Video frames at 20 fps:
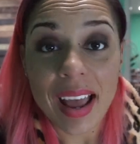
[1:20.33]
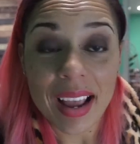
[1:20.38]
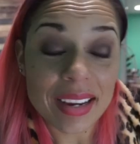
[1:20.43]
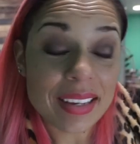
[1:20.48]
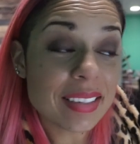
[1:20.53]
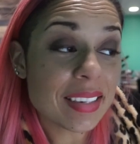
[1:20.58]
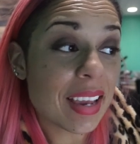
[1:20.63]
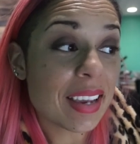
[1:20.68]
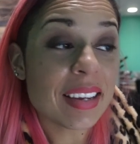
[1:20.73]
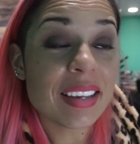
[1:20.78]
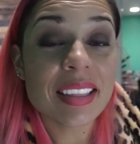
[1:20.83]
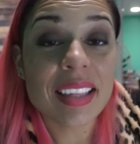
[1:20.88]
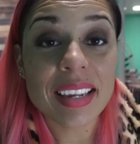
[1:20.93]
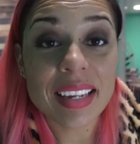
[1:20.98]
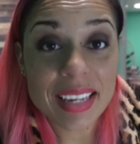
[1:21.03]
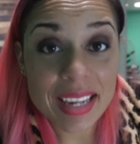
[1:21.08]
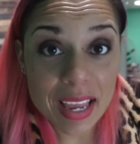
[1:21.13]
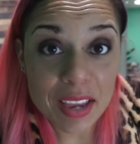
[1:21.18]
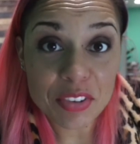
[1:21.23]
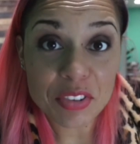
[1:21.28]
I can tell you
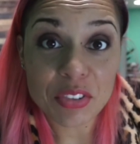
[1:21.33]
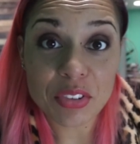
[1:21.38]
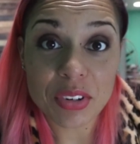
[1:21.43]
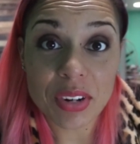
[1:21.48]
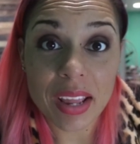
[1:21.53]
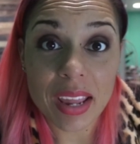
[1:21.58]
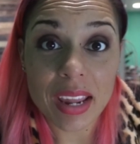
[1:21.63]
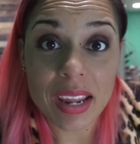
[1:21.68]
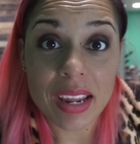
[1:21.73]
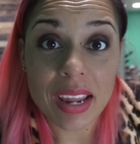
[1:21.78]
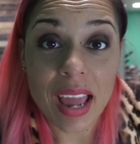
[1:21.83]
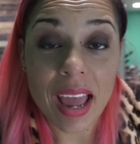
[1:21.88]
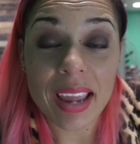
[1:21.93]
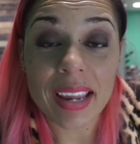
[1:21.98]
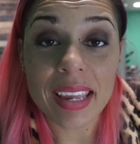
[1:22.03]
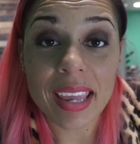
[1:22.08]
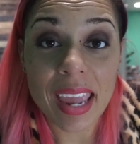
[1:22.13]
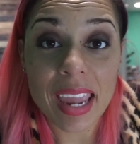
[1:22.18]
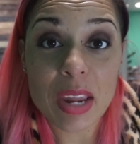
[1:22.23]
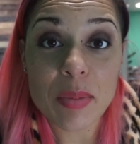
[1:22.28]
that yesterday
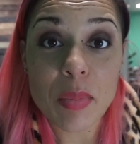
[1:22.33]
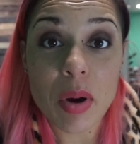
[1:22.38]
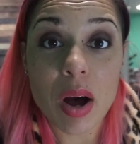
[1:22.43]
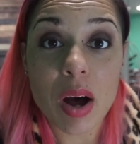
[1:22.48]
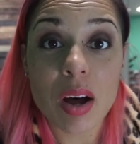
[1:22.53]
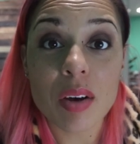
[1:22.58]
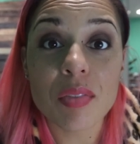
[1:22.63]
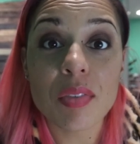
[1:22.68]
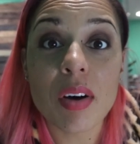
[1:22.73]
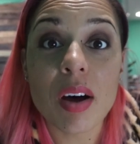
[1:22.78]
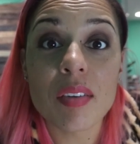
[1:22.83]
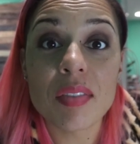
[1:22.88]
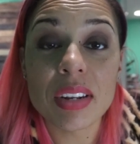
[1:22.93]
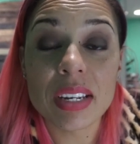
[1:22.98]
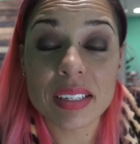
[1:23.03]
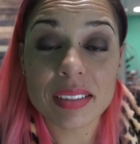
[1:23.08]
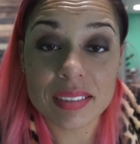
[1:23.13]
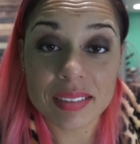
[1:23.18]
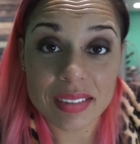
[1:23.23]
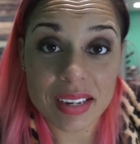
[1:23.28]
I came off of
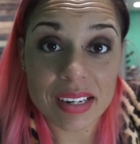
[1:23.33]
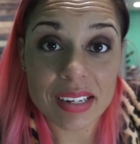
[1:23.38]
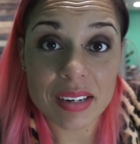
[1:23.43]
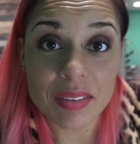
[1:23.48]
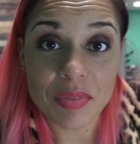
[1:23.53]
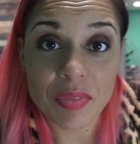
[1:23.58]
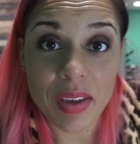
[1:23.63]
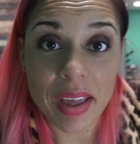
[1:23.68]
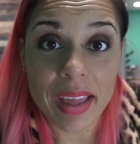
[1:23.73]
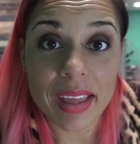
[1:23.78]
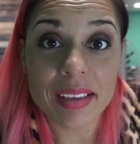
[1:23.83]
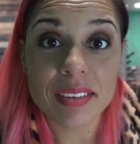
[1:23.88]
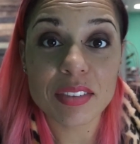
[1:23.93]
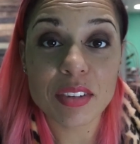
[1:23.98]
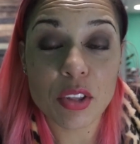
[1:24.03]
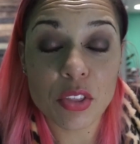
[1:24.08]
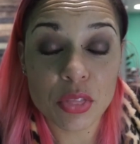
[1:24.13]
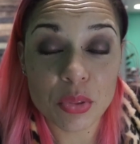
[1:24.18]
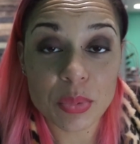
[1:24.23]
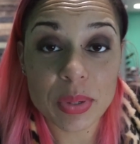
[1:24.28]
an extended
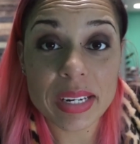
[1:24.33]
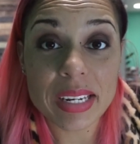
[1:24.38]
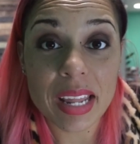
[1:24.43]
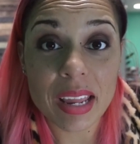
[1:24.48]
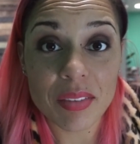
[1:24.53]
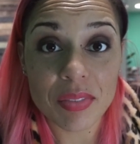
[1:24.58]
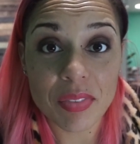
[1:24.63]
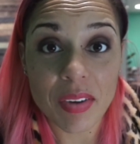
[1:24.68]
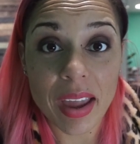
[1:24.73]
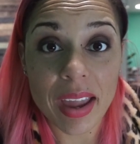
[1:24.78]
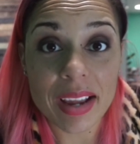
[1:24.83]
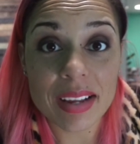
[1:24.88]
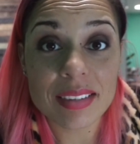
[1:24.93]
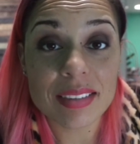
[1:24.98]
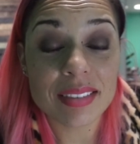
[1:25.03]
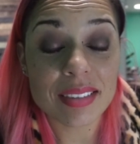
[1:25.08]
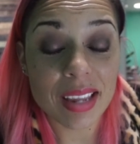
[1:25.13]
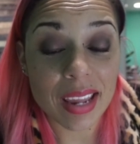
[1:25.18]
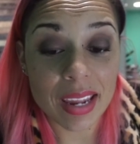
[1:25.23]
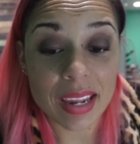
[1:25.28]
fast, a three-day
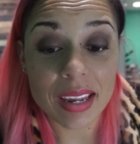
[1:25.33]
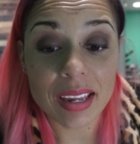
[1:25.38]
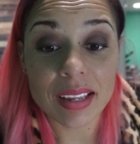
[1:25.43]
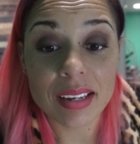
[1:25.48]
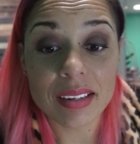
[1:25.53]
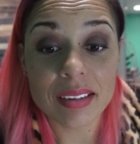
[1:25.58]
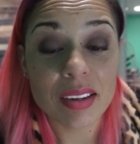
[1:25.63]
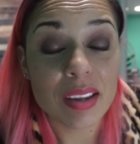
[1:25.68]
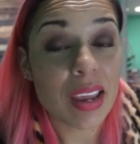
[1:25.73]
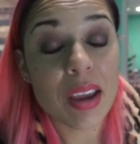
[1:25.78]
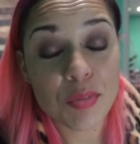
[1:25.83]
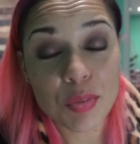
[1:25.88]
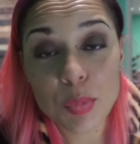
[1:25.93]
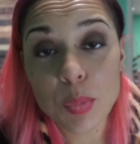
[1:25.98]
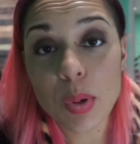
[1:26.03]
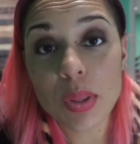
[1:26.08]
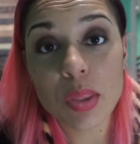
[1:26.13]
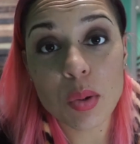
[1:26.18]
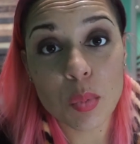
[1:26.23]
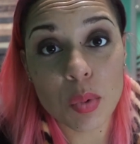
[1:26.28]
fast, and
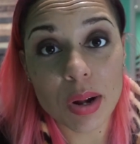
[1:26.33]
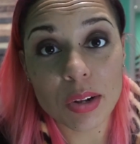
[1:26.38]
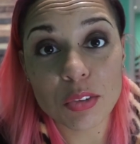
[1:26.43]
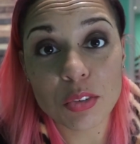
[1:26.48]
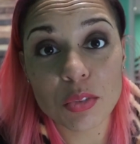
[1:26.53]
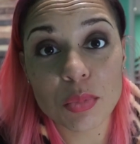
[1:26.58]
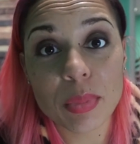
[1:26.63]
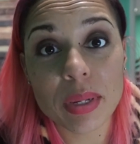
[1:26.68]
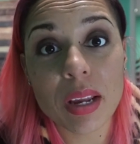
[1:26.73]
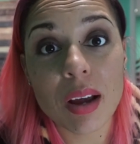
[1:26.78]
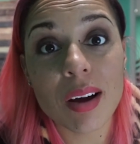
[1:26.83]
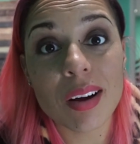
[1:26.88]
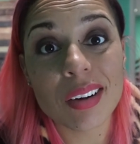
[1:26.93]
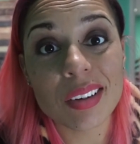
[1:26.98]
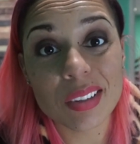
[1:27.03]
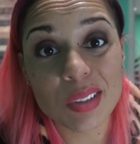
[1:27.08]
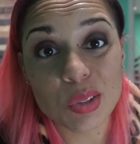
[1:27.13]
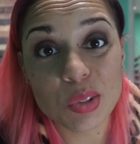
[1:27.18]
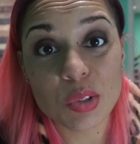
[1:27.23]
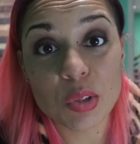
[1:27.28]
everyone that watches me
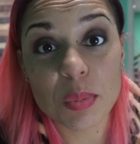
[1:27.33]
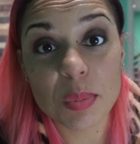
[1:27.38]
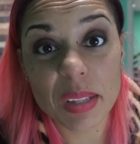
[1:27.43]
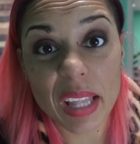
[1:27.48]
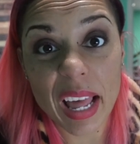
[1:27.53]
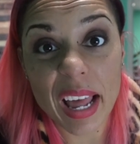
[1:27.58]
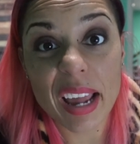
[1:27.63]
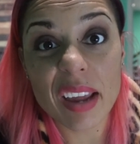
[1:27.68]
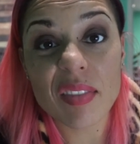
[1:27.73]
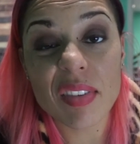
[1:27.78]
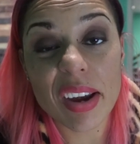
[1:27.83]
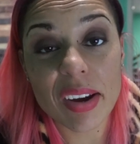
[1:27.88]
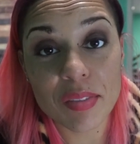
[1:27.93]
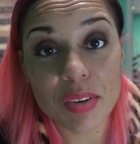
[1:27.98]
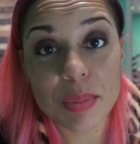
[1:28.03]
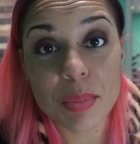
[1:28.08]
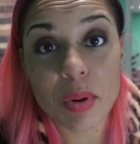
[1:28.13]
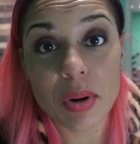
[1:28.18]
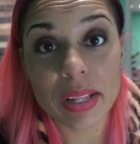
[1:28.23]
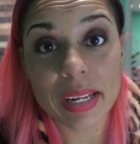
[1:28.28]
on YouTube Live
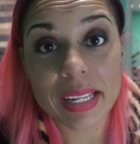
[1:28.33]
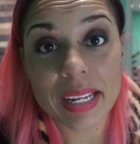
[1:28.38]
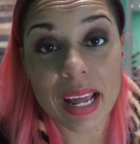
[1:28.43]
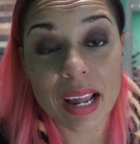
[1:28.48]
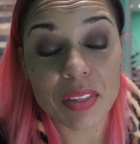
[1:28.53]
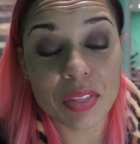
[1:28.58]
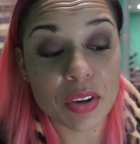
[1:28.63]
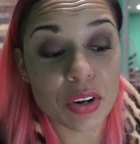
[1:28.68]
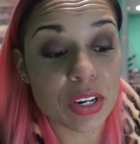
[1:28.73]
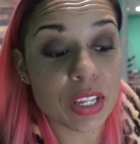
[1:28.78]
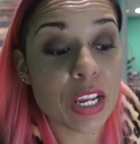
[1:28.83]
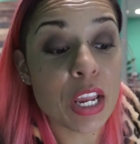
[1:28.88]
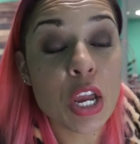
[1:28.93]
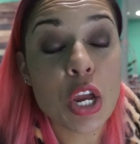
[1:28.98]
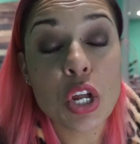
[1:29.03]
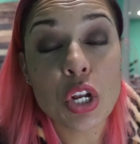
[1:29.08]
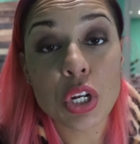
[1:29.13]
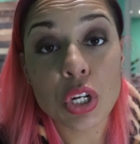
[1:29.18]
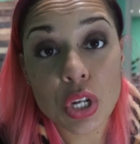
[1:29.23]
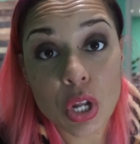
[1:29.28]
every morning at nine thirty
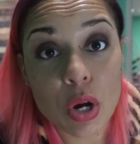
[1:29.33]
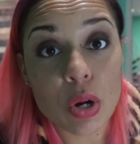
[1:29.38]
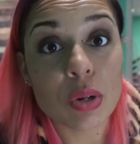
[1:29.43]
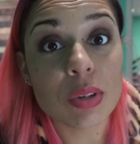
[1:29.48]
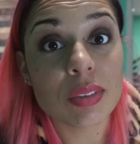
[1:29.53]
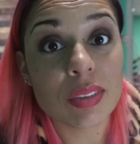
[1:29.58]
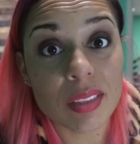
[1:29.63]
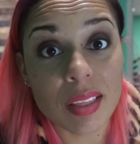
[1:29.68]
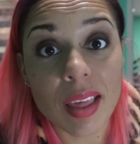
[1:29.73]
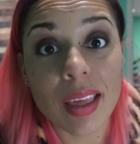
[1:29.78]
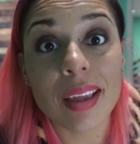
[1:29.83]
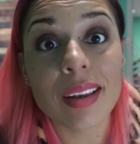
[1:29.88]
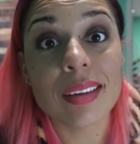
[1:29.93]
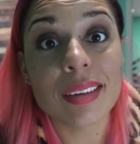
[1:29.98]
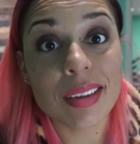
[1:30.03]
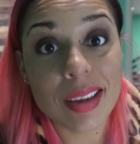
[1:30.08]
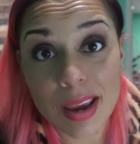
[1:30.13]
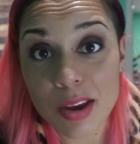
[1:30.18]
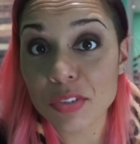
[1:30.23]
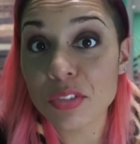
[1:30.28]
knows
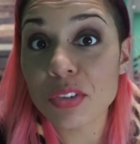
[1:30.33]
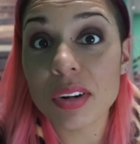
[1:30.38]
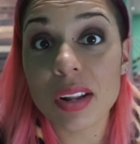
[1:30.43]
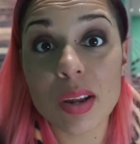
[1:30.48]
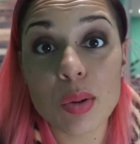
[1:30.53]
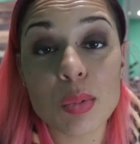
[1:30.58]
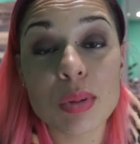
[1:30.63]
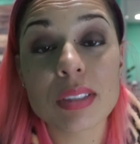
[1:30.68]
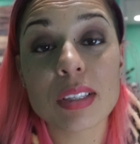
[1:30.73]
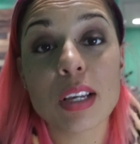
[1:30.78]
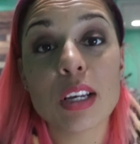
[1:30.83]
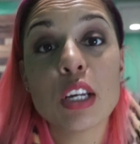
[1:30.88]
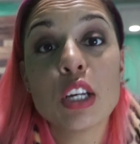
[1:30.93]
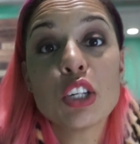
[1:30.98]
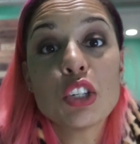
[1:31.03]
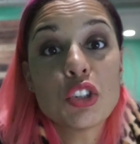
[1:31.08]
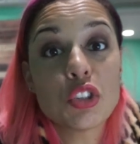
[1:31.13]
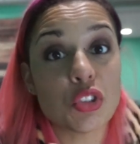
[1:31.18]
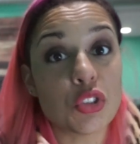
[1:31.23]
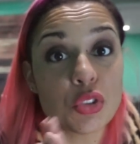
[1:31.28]
that yesterday was a
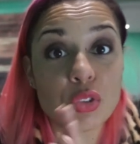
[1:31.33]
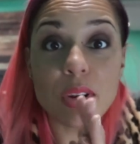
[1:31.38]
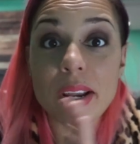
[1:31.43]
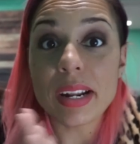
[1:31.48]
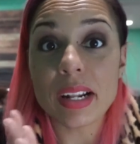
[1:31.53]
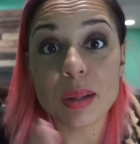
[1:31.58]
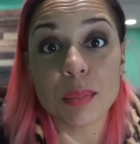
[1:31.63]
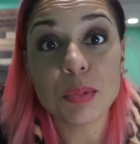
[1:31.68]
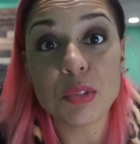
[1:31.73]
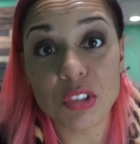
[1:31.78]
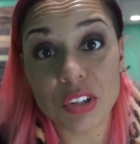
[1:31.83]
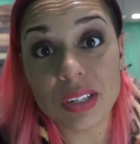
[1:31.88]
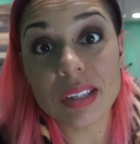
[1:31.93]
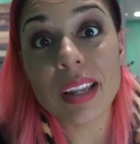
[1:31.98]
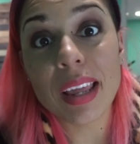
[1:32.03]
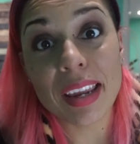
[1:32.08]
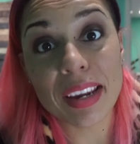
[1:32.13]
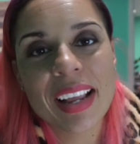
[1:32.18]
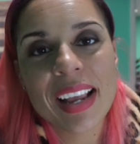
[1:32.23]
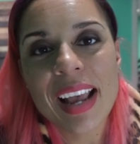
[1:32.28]
straight-up cheat
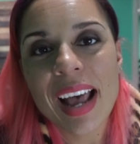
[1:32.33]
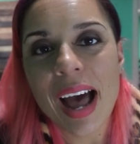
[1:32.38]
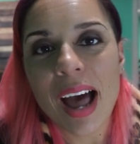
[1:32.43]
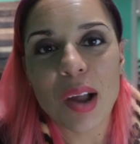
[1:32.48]
day.